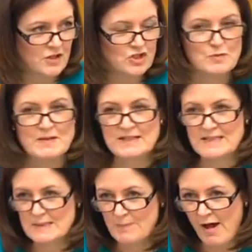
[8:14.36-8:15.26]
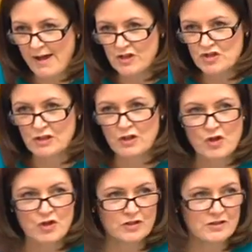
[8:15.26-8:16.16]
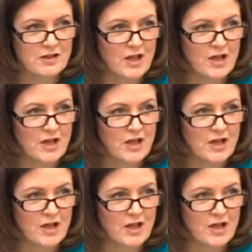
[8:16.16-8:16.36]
to be inspired to learn,